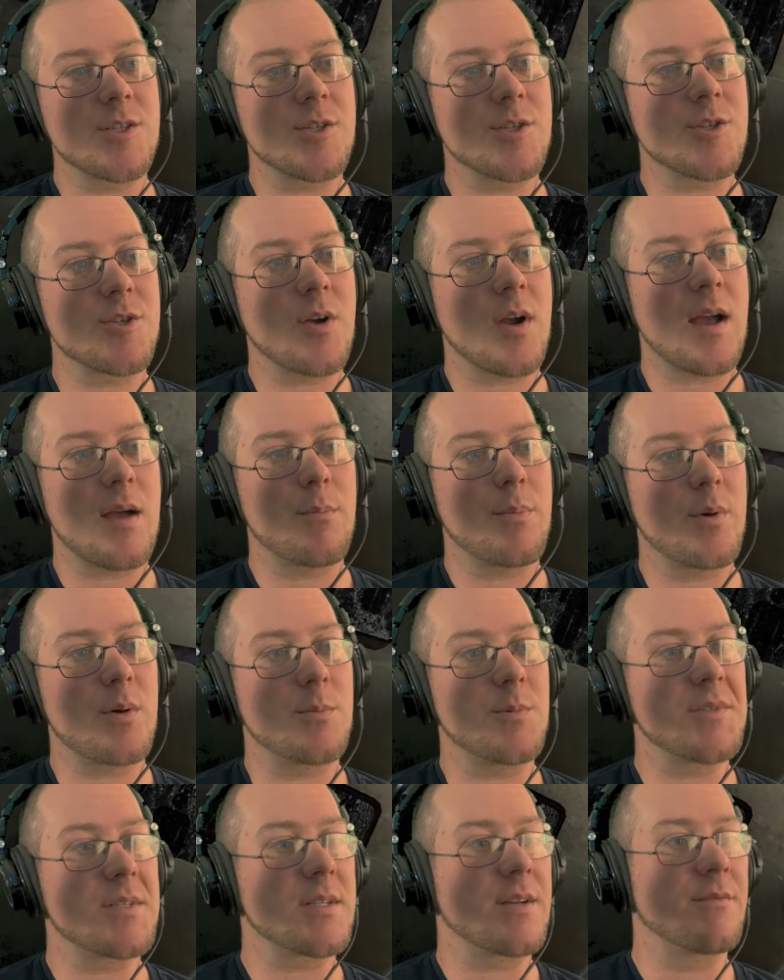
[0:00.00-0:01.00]
to scrap
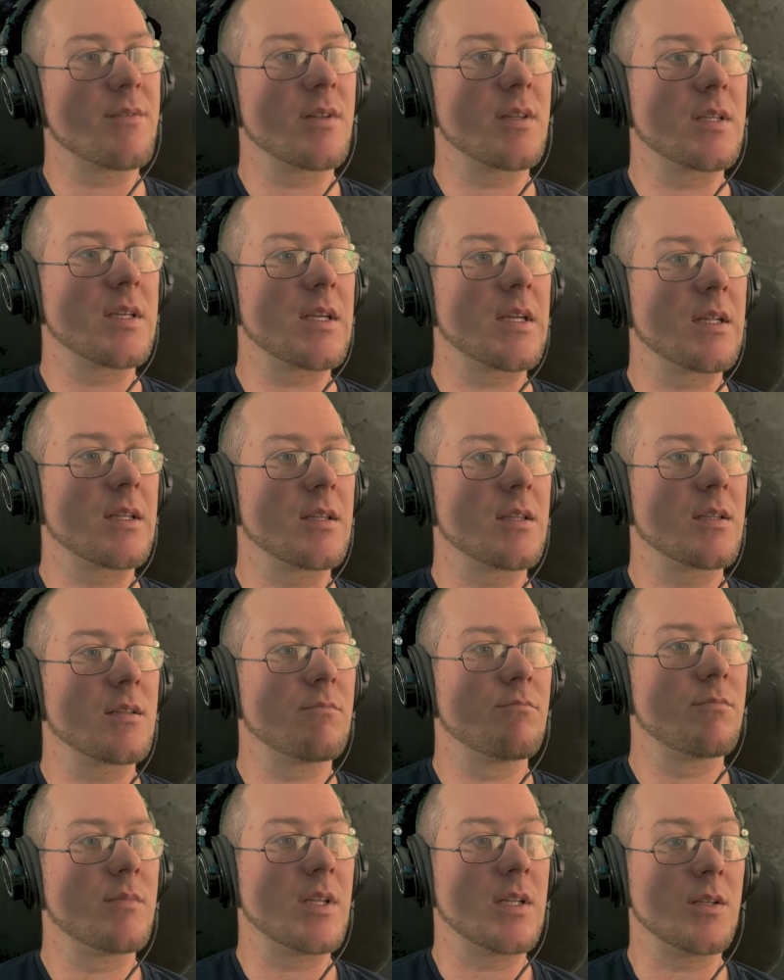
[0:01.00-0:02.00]
almost everything
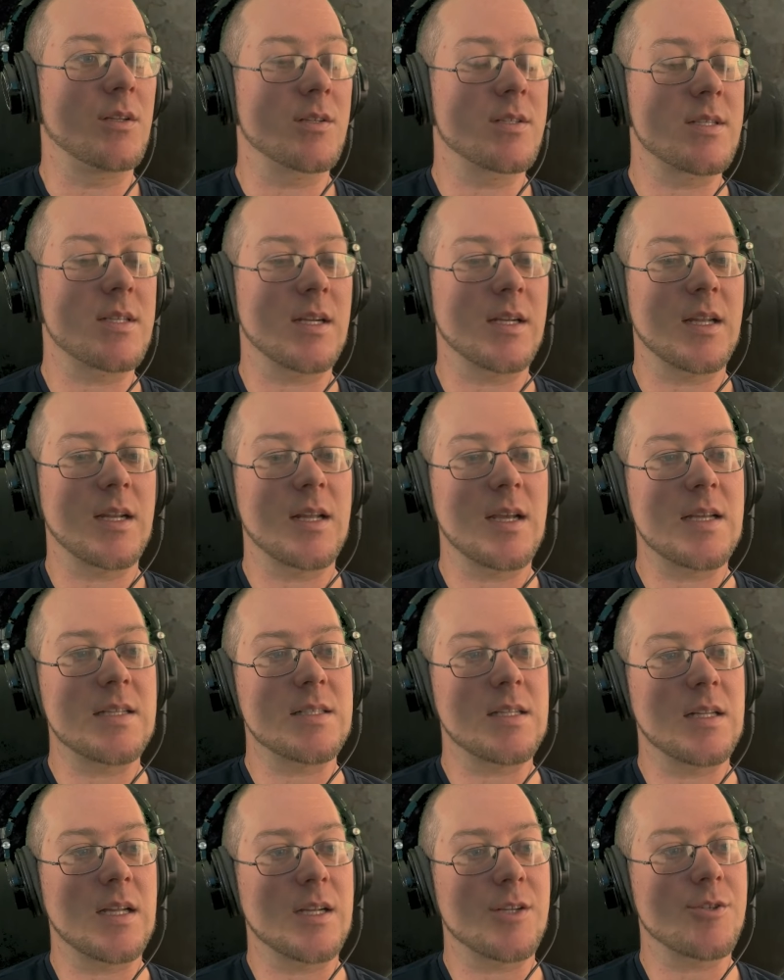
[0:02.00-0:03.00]
that looks like it has
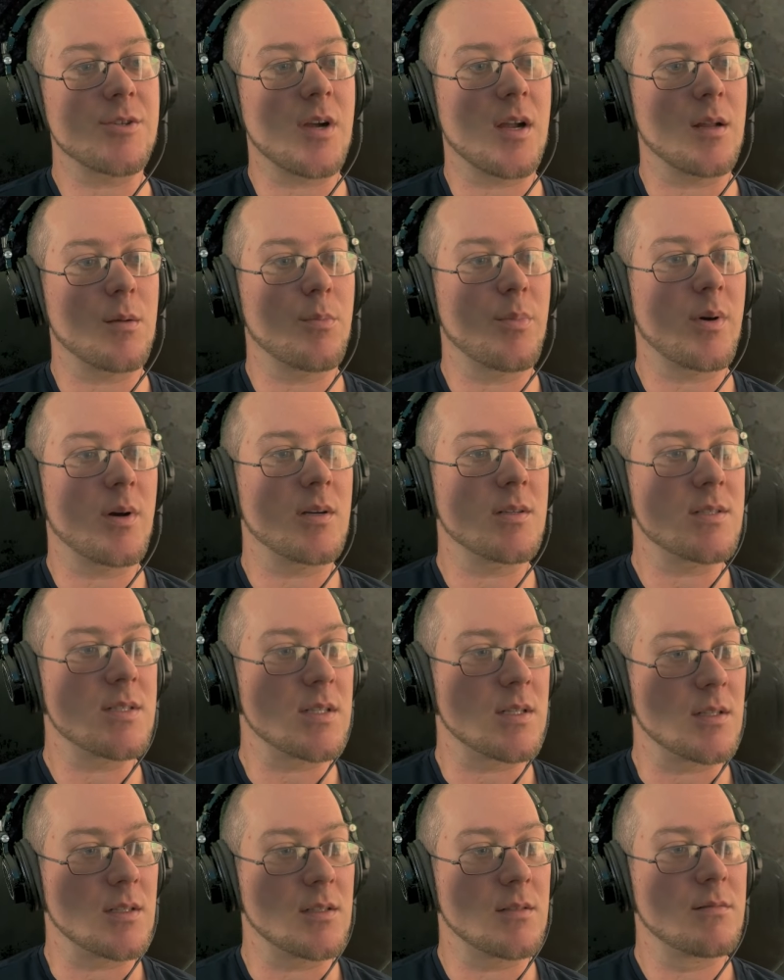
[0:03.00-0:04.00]
electronic parts
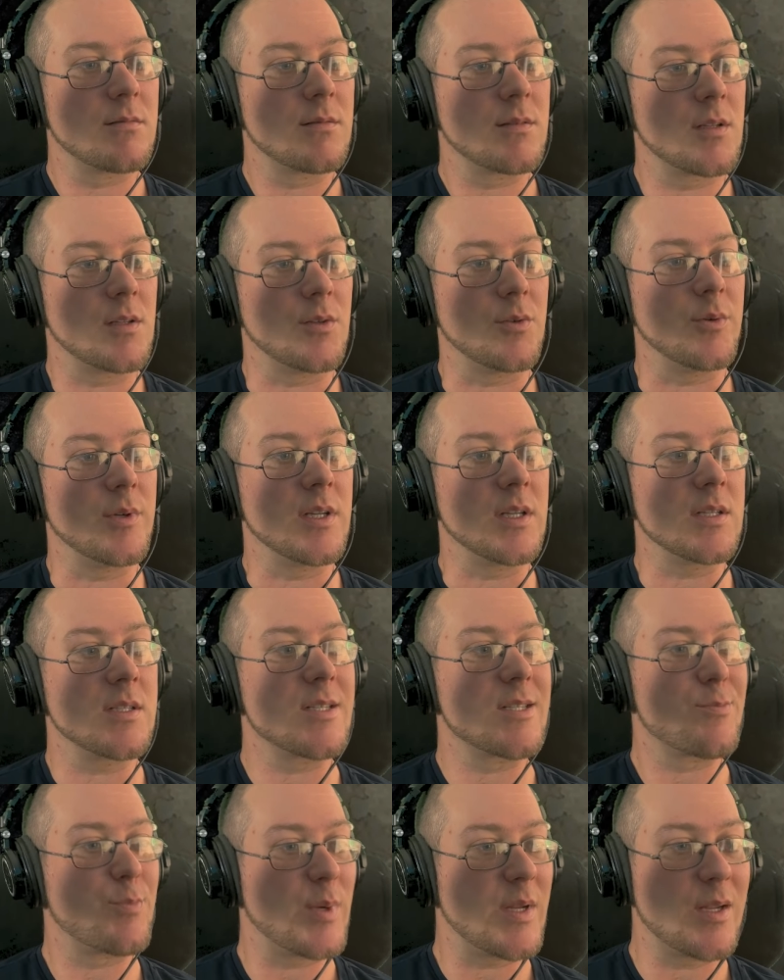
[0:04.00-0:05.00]
in it, including
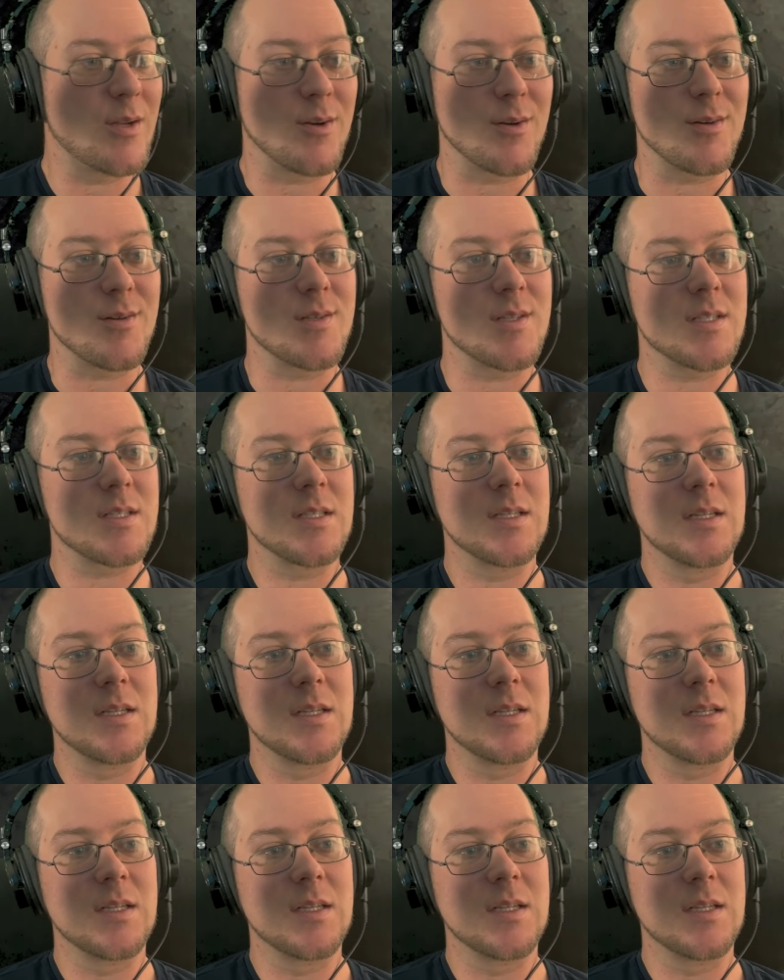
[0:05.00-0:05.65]
speakers,